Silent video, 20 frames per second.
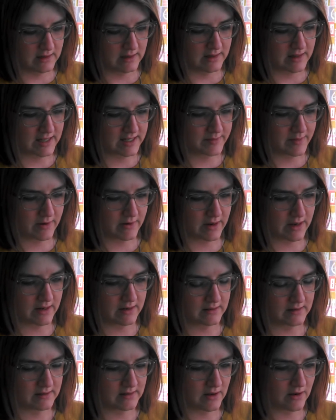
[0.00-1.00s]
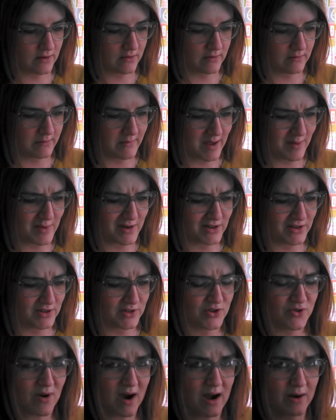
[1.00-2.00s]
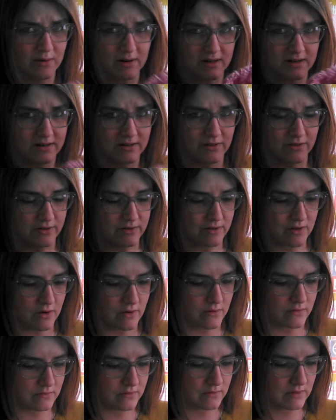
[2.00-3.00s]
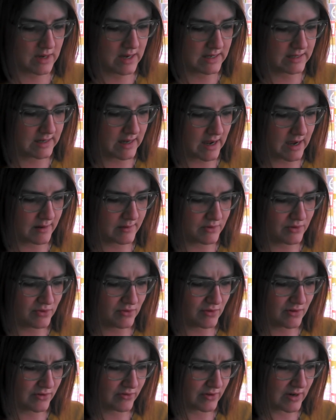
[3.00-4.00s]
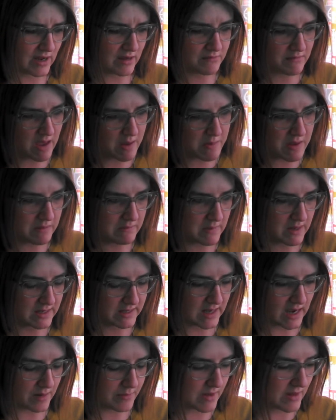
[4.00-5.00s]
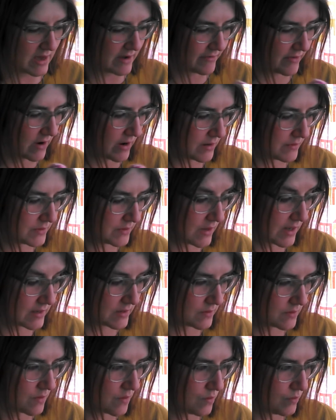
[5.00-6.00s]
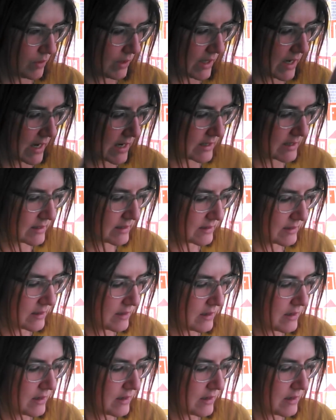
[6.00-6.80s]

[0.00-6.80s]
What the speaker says: That's about it. So maybe just 2 hours or so has got 2 or 3 maybe has gotten me that far. So that's really nice.